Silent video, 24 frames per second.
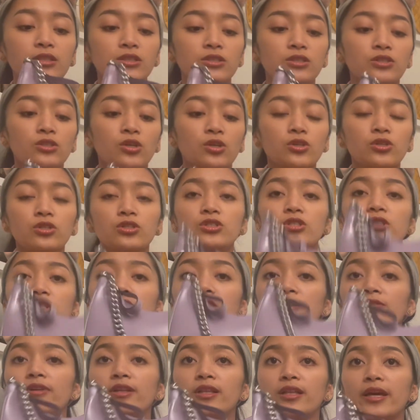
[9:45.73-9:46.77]
So you can just
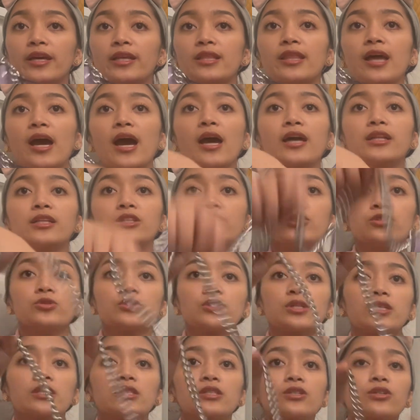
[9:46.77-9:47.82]
leave it like that and then use
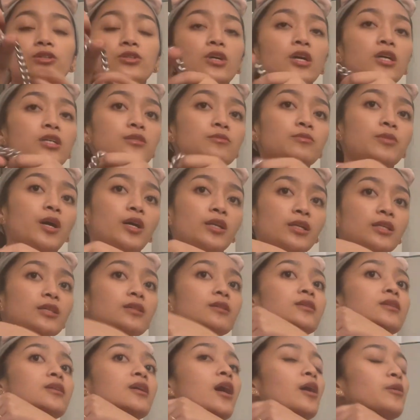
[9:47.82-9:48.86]
it as a crossbody,
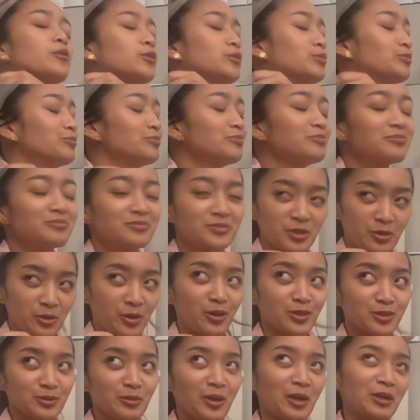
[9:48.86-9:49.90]
a
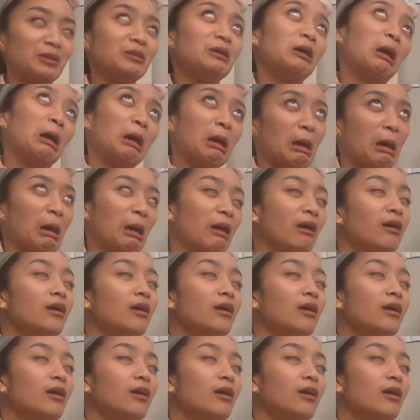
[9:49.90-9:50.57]
crossbody,